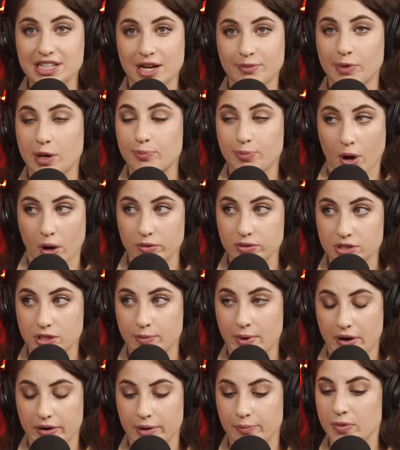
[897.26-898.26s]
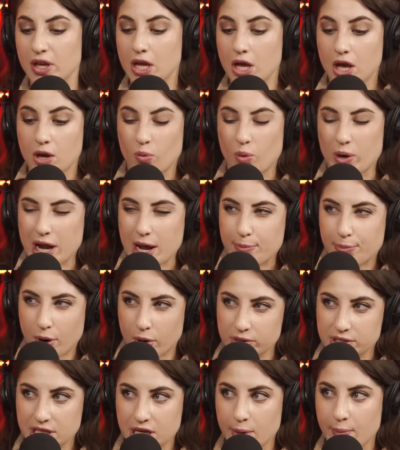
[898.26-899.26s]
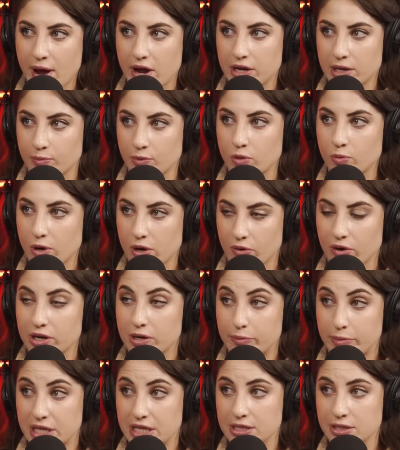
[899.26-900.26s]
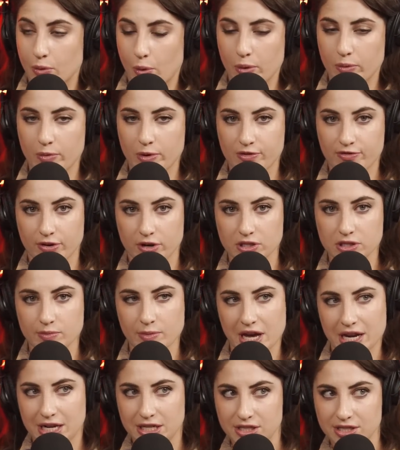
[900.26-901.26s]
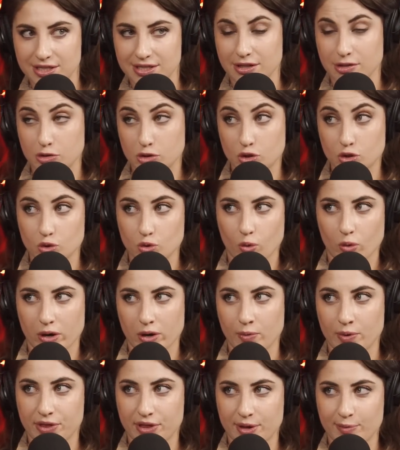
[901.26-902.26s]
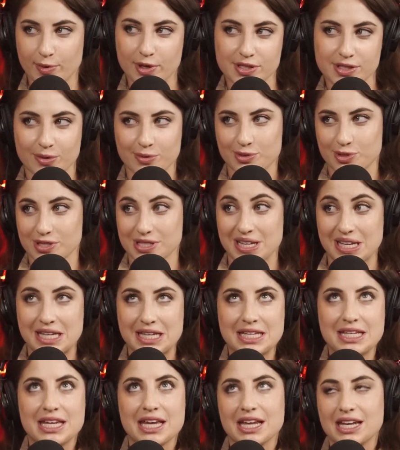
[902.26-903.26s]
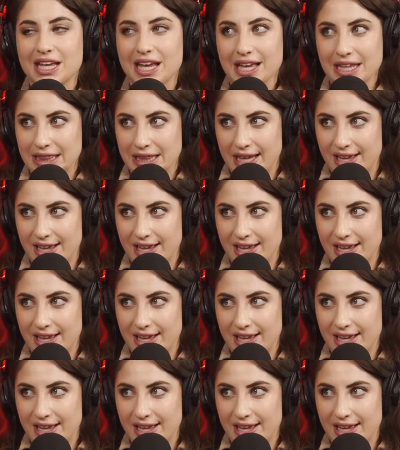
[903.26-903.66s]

time I post about him, when I posted about him when we were in Ibiza, when we first met, I just did a story with him because I was just like giddy in